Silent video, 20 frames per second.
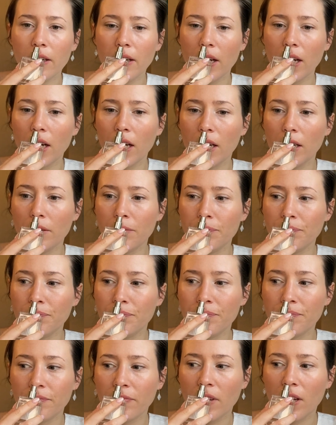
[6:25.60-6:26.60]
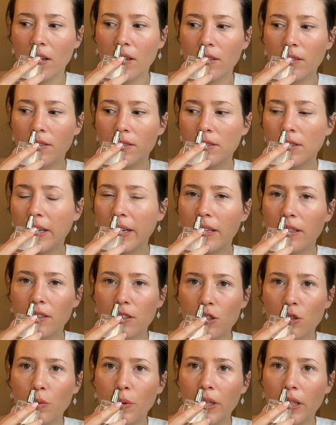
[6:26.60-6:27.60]
kind of
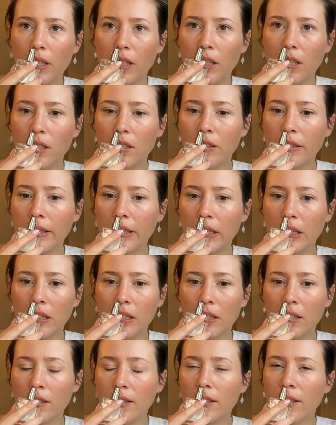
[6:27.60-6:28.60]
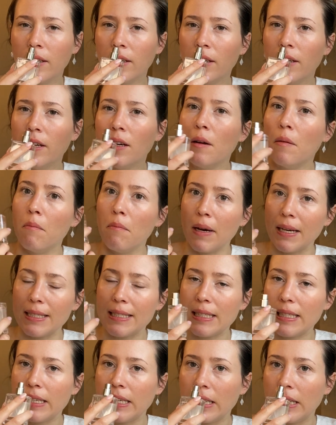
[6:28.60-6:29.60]
squeaky clean,
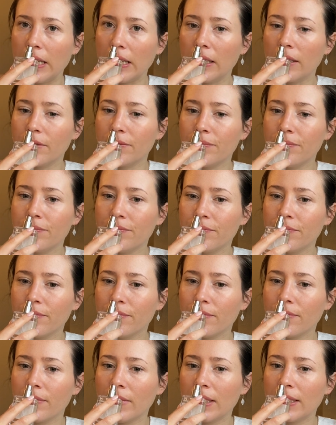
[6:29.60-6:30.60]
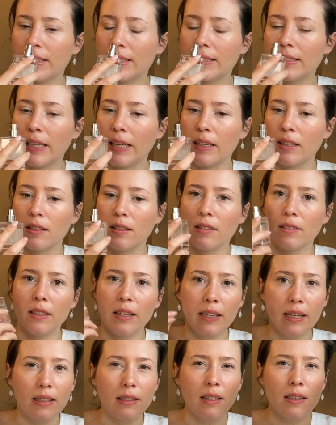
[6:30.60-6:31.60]
musky scent.
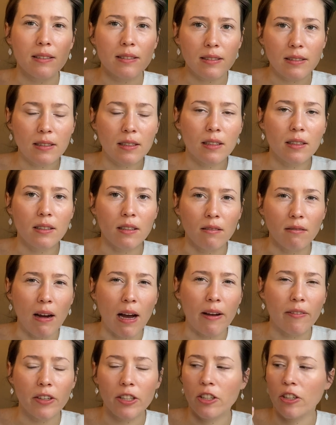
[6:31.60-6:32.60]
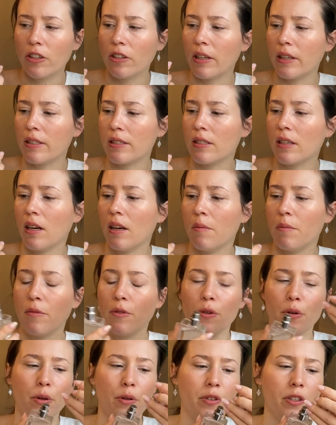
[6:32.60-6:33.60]
And the lavender does come
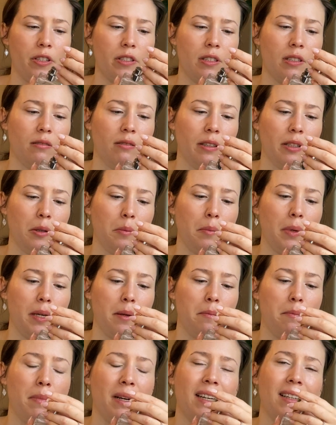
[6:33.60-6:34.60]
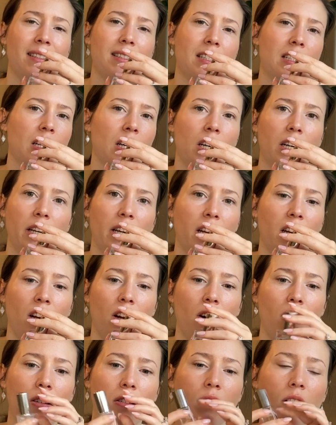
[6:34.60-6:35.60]
through just a little bit, but it's not at
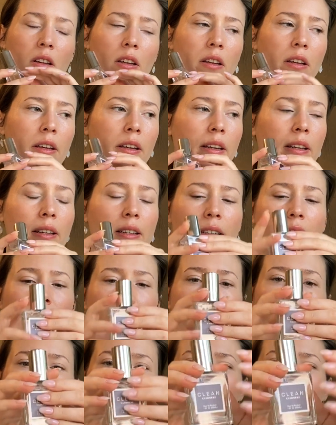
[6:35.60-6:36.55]
all like a